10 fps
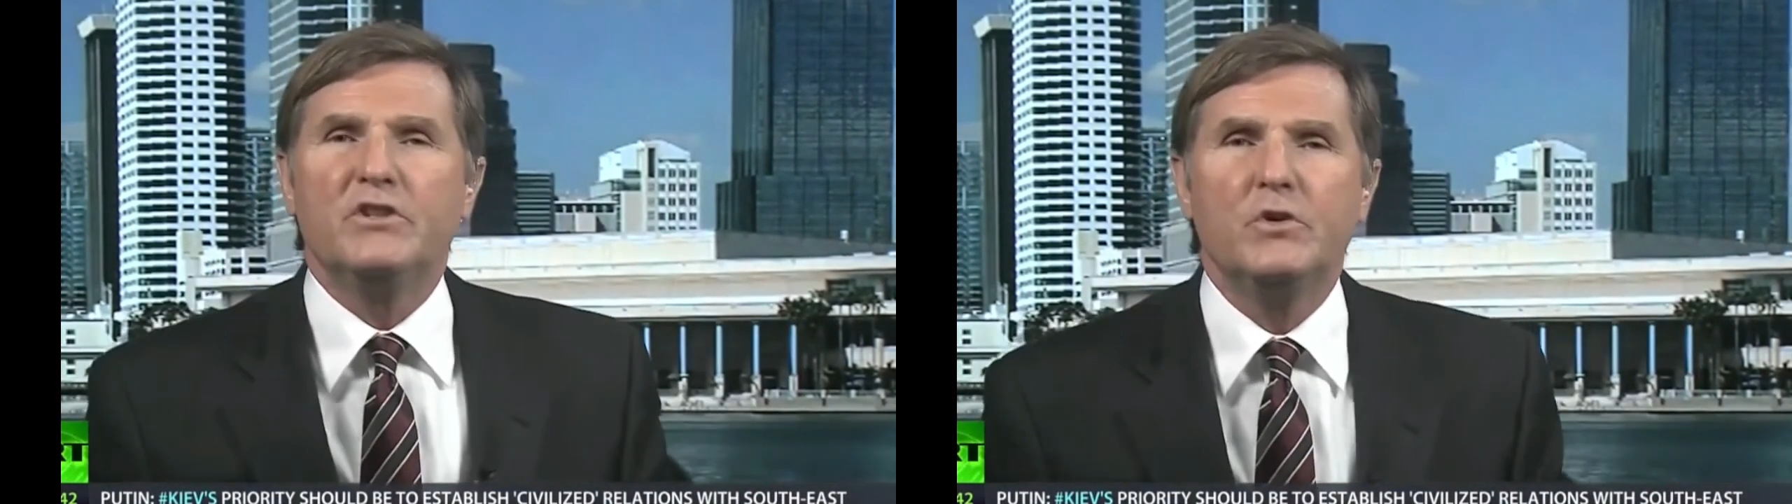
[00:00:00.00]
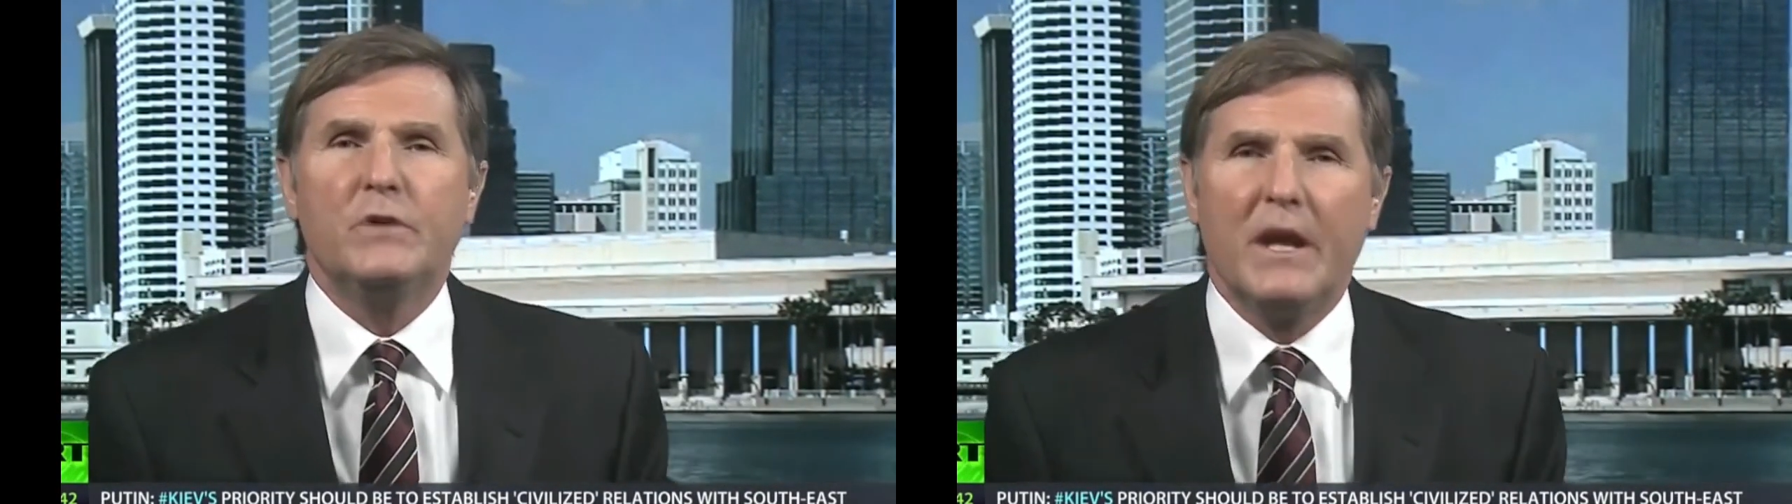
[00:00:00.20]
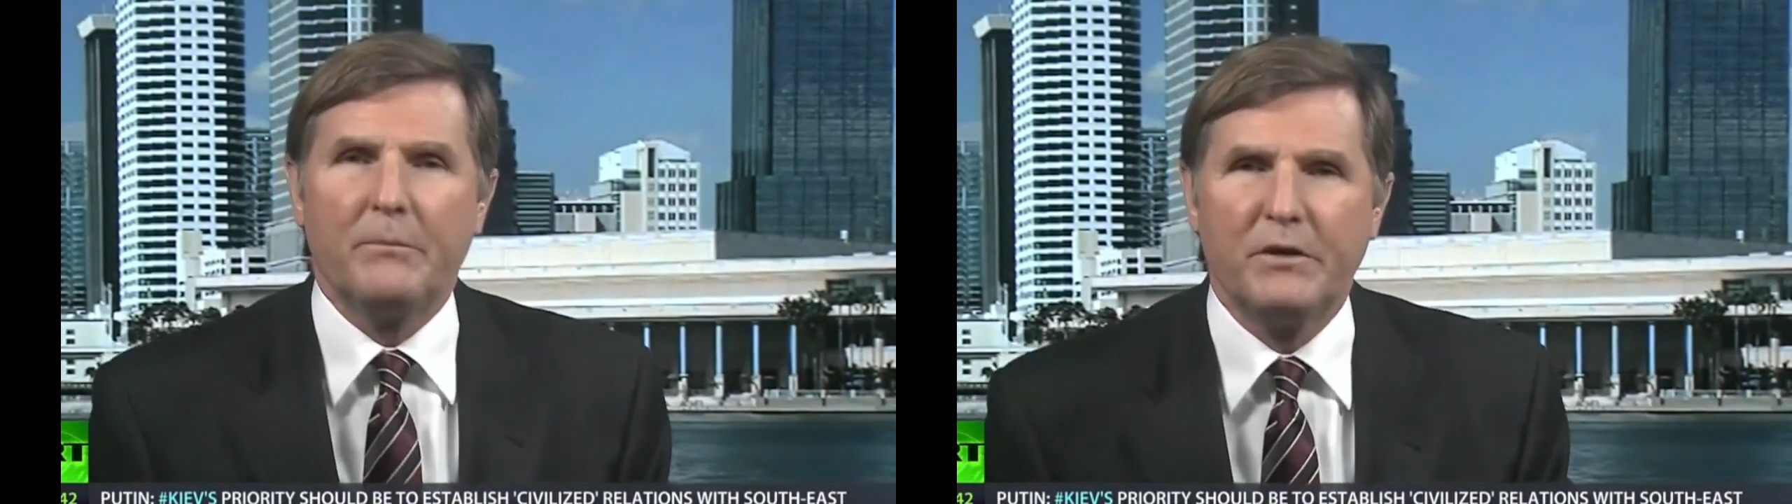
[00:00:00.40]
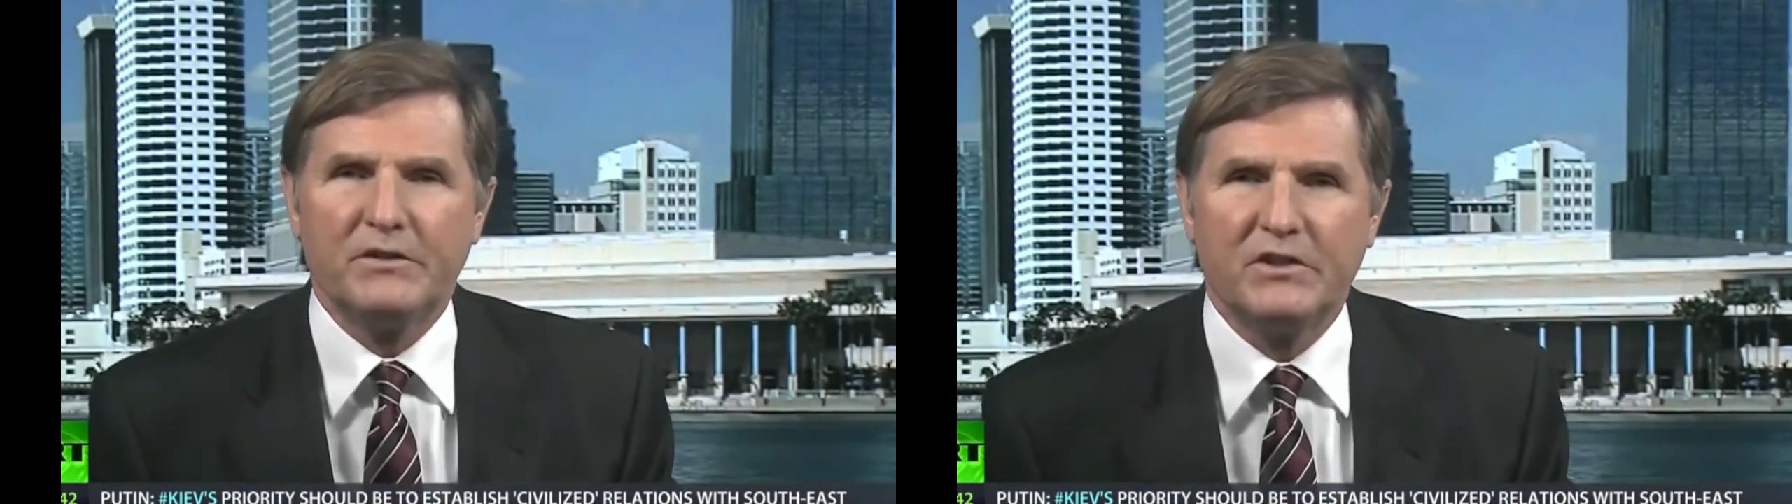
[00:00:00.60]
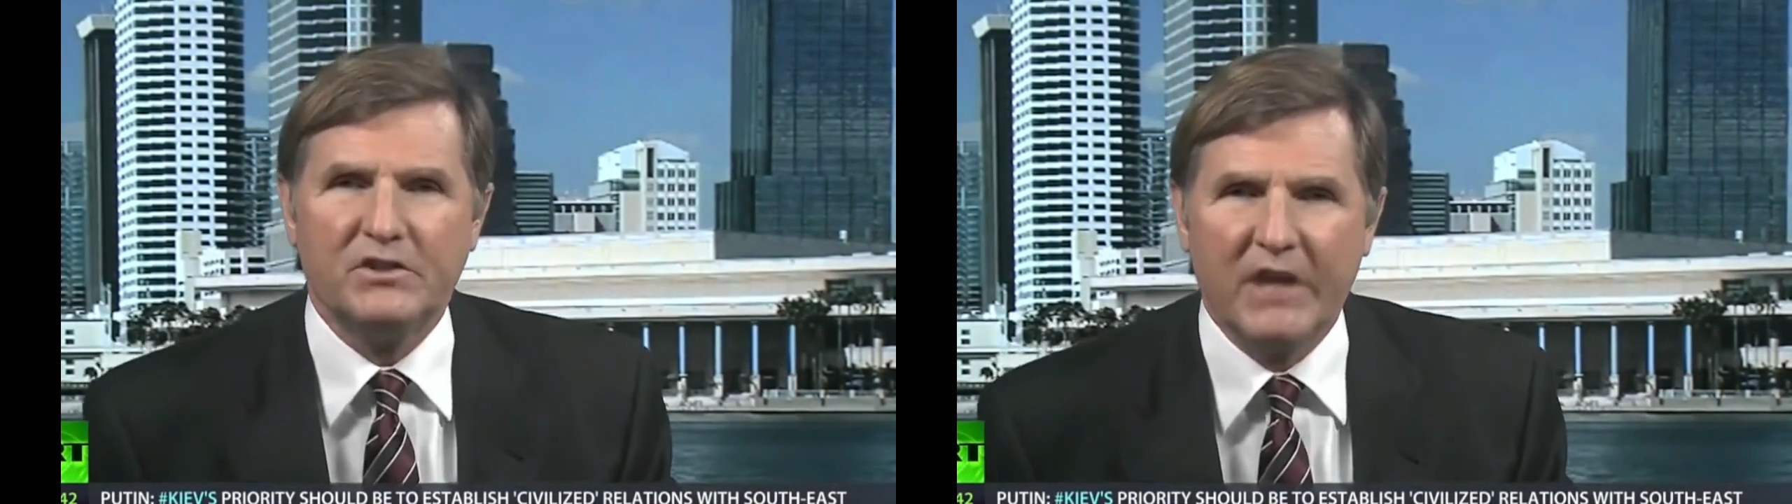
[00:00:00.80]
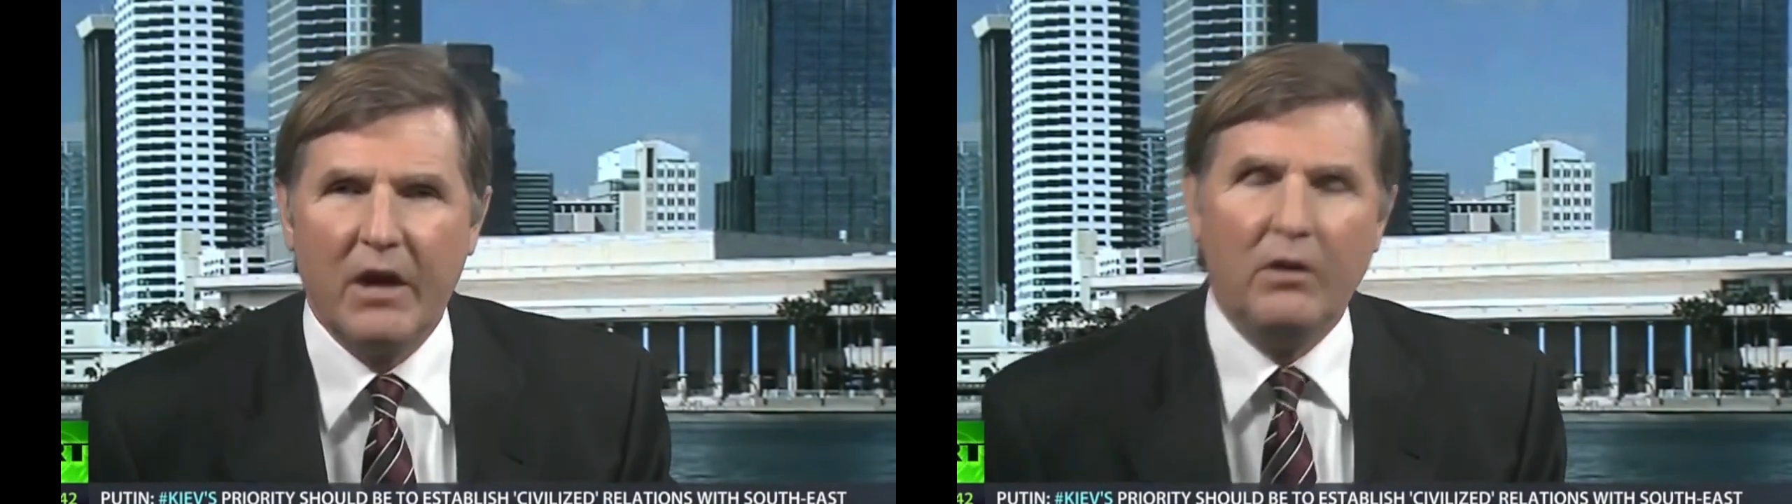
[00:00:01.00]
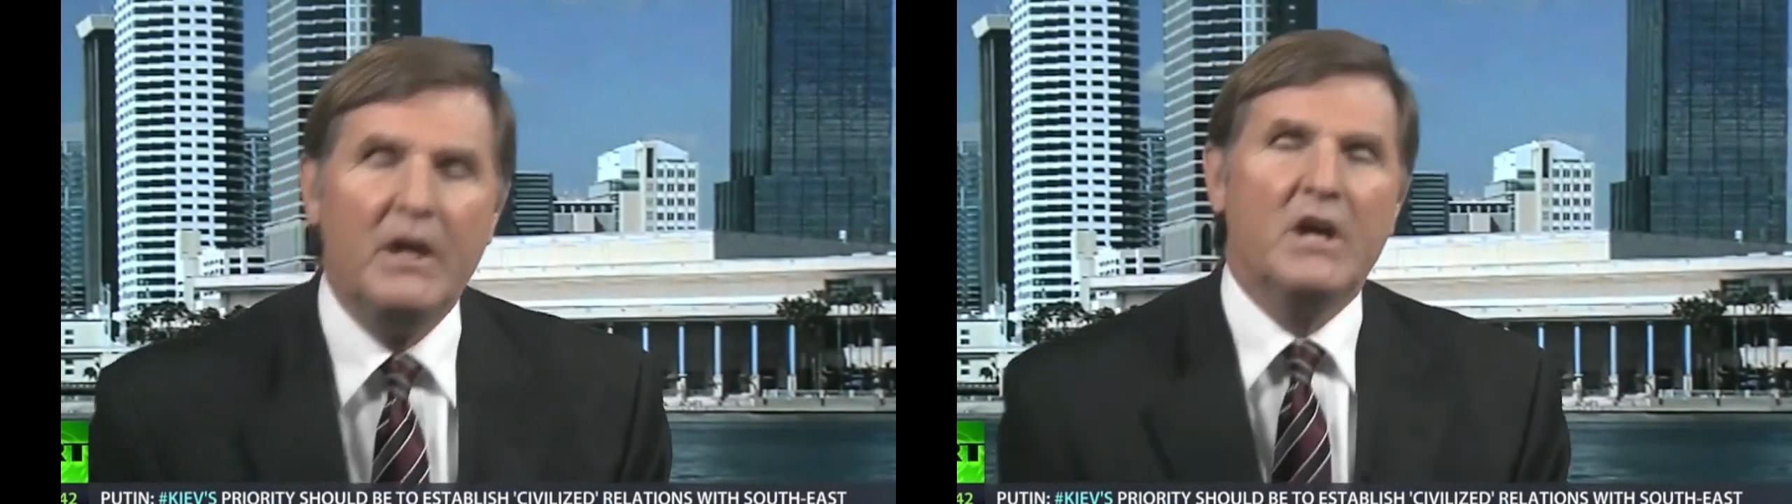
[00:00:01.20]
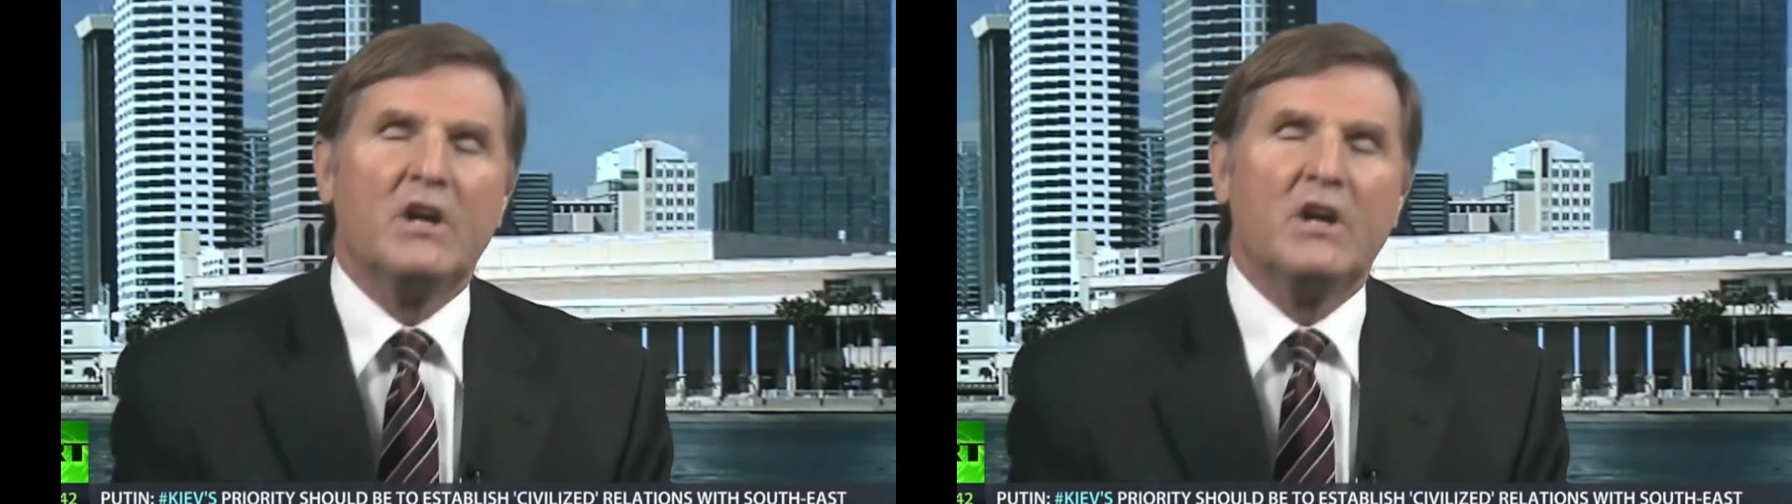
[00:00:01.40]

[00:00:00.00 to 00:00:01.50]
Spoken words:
that you can't put us in jail